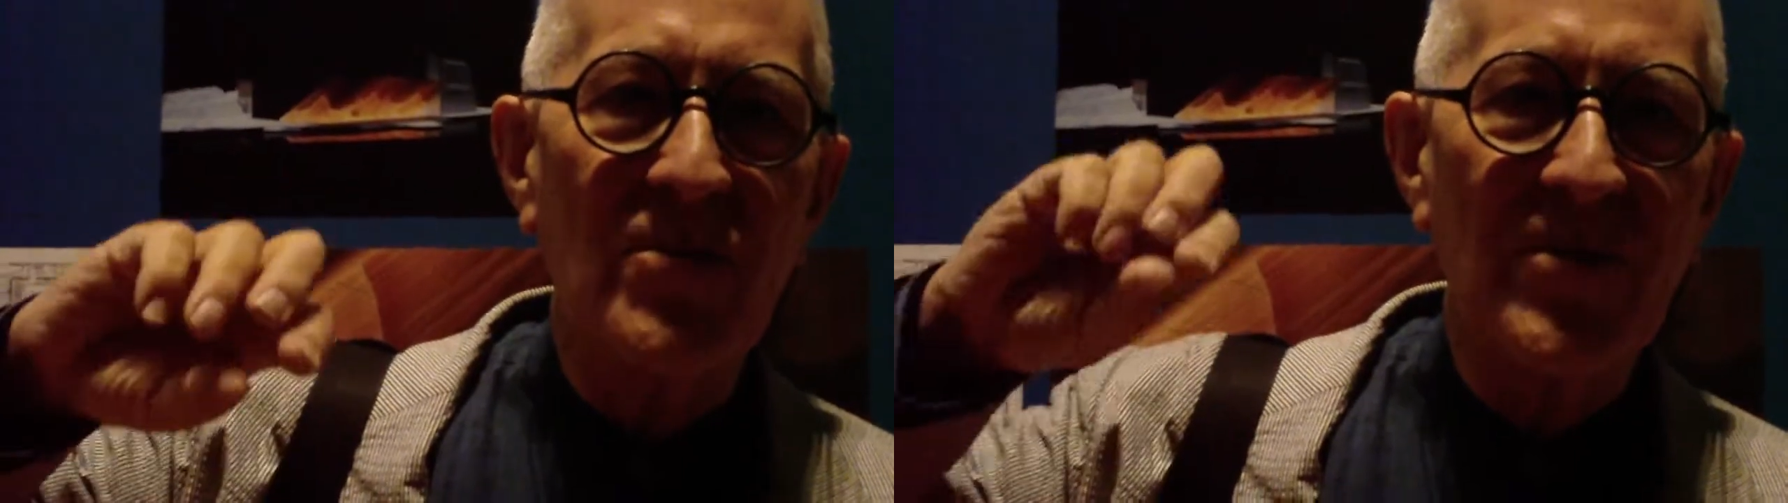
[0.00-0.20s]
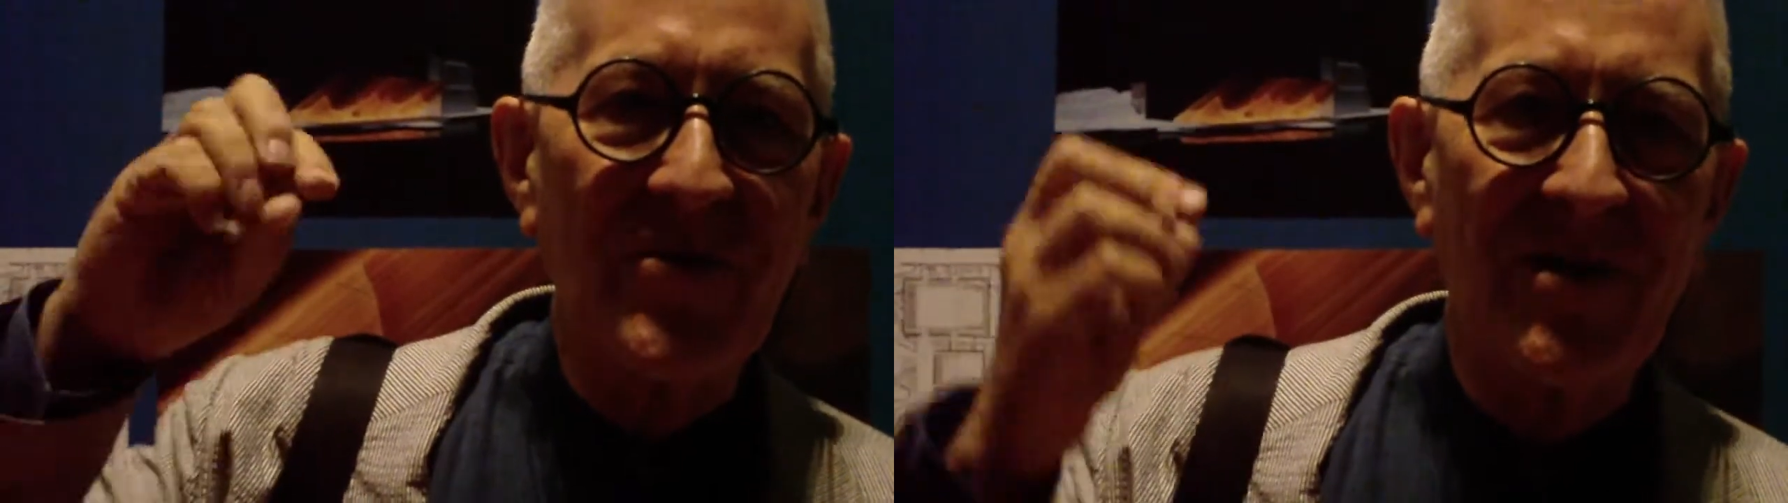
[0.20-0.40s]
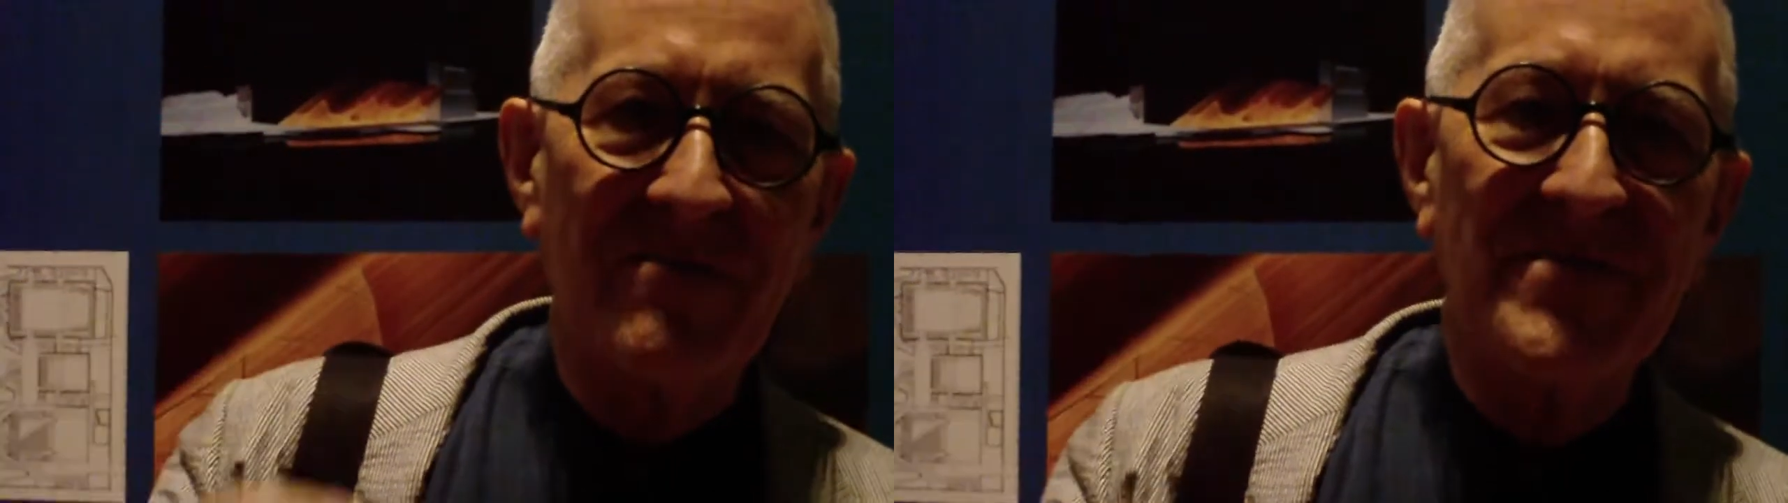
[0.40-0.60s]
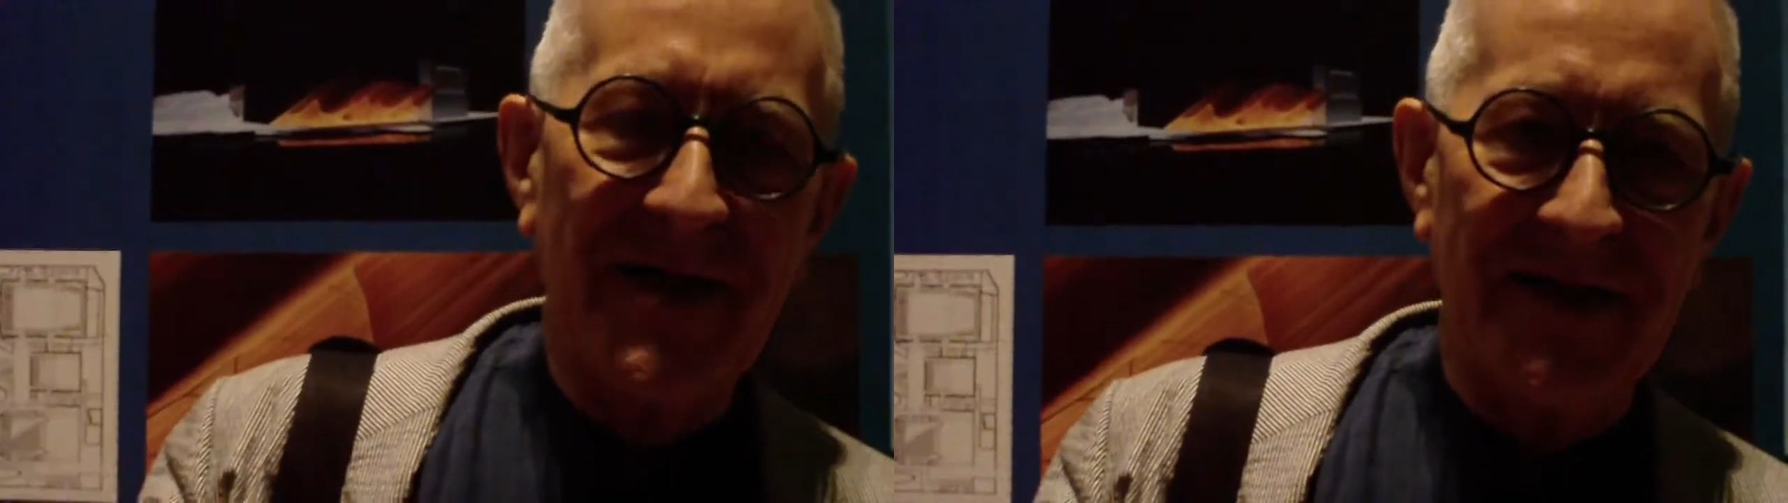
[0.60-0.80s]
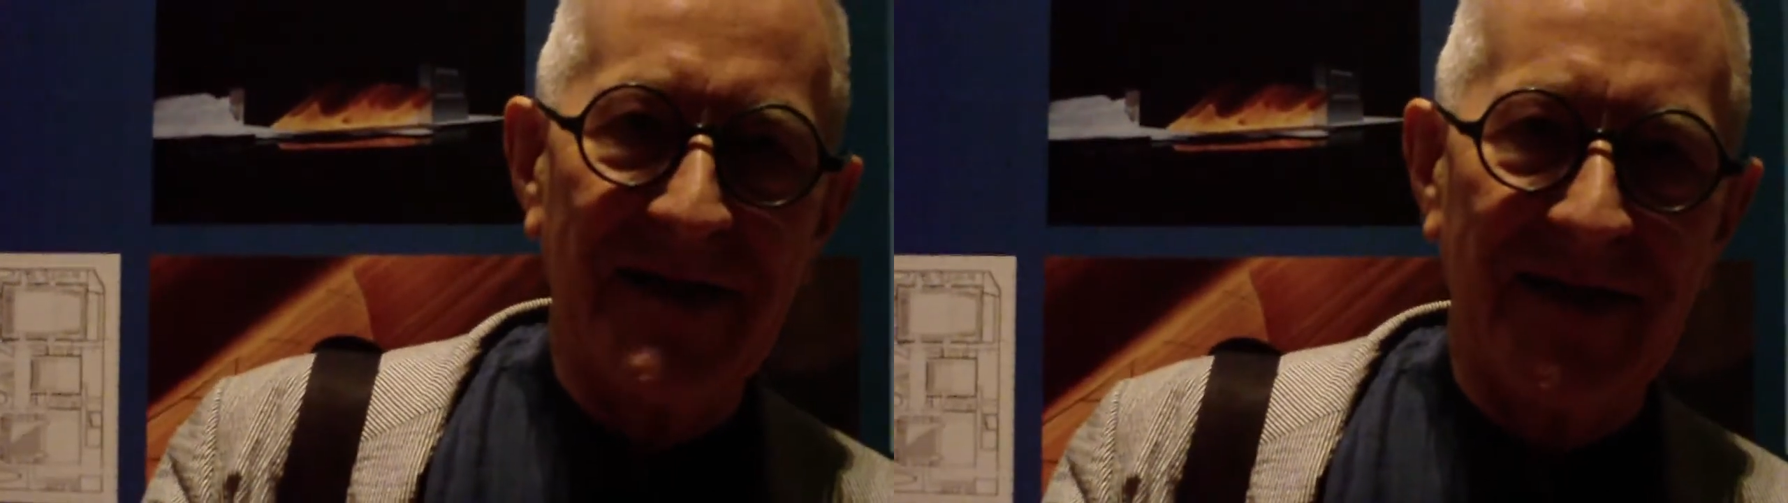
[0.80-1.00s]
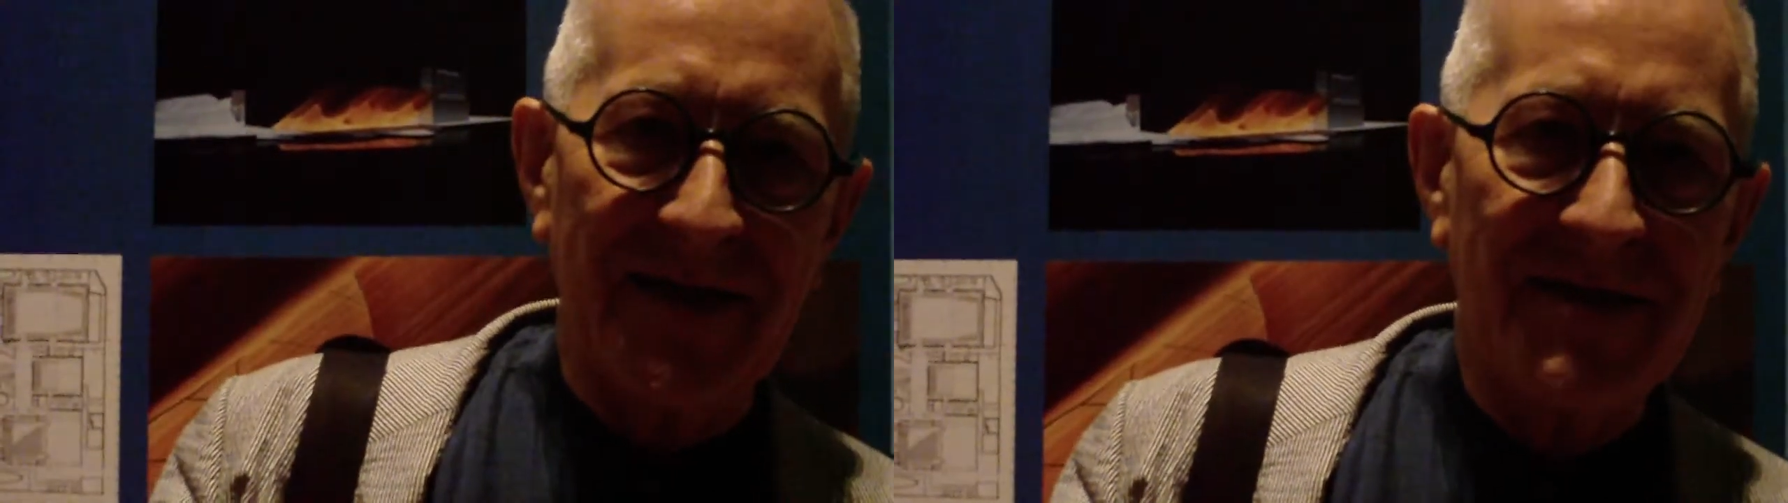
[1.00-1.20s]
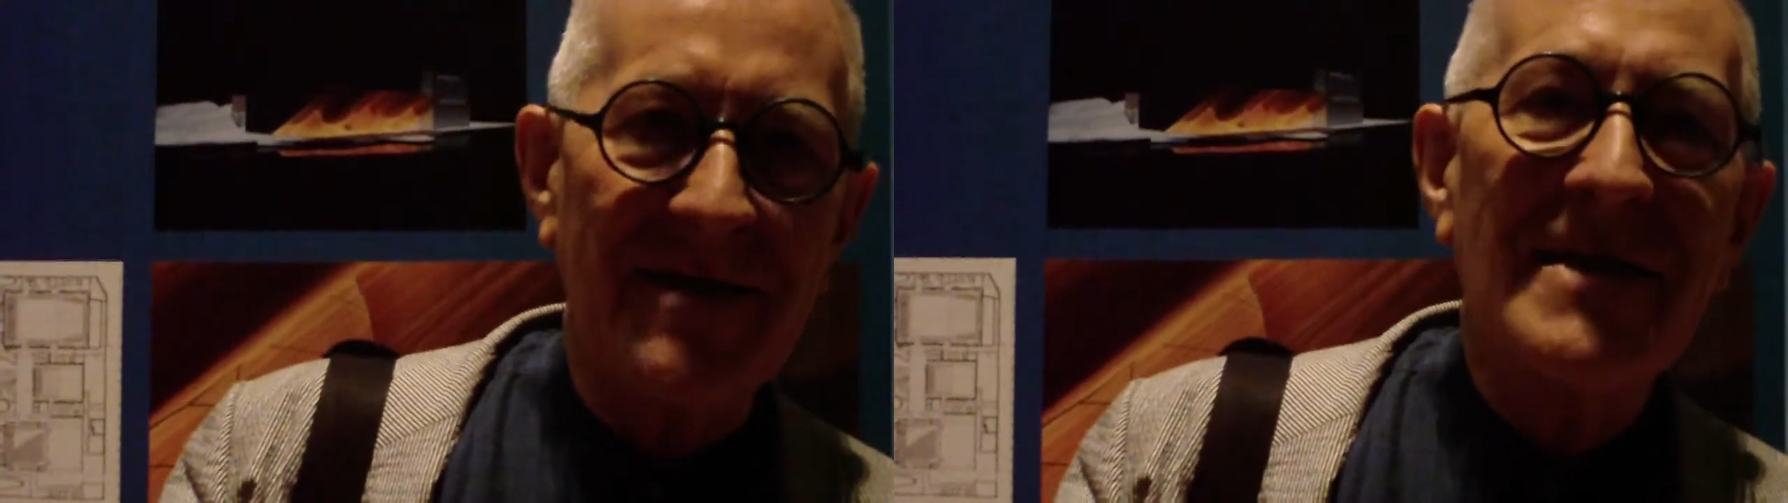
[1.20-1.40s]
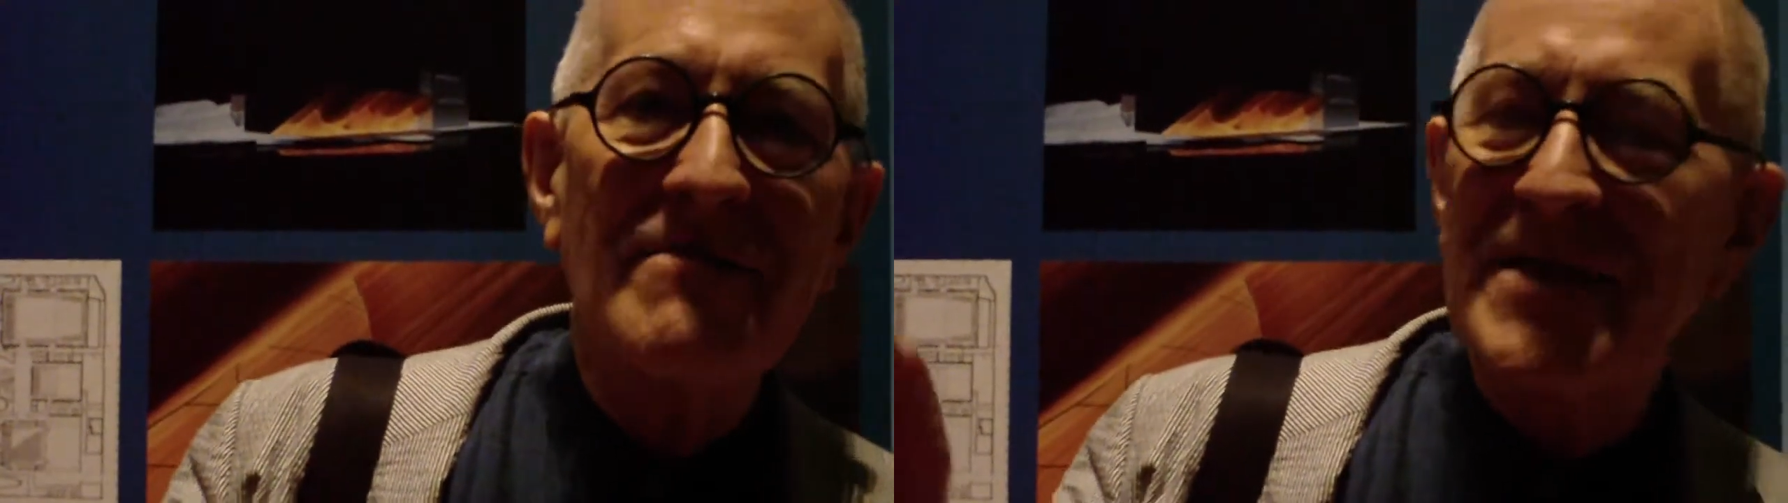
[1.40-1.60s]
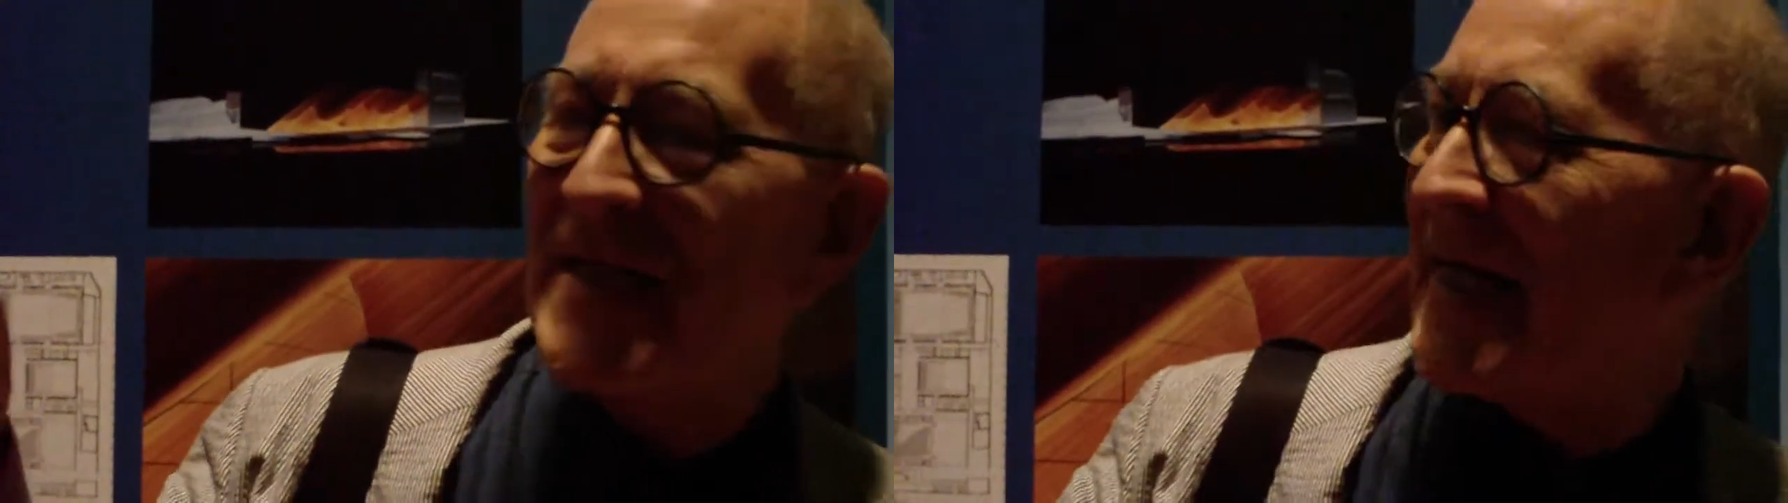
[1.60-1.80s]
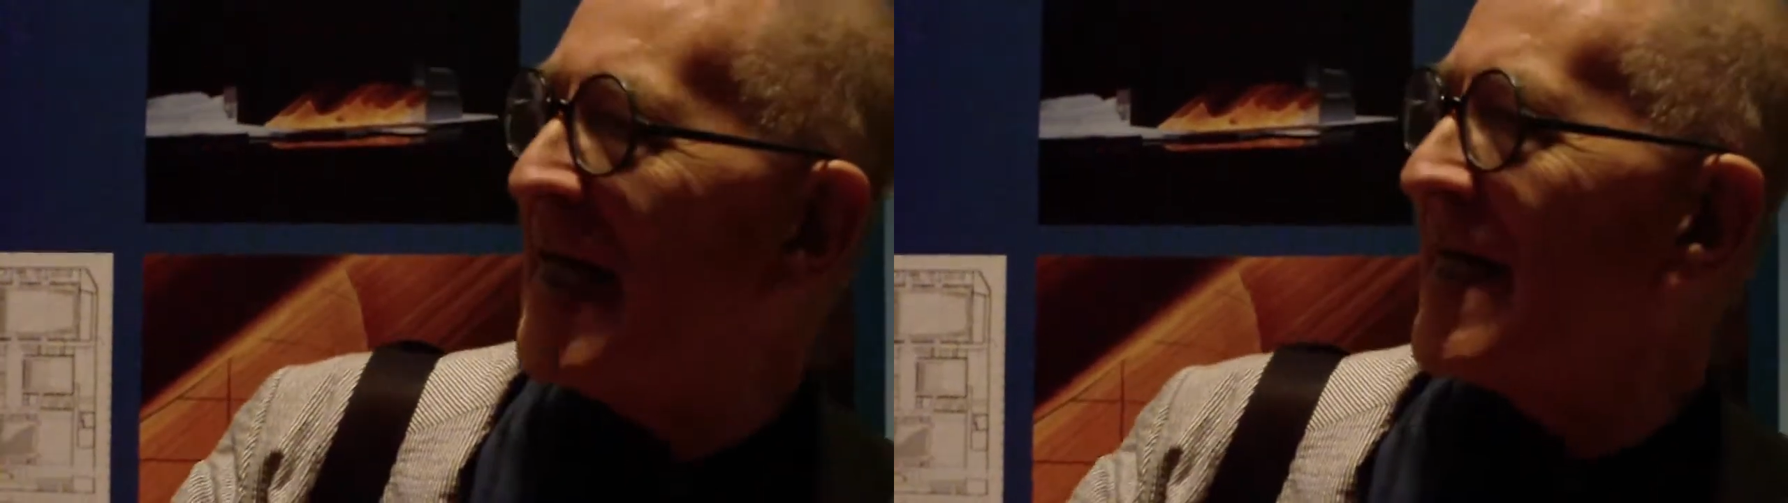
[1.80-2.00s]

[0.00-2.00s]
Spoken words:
with craft techniques. But again,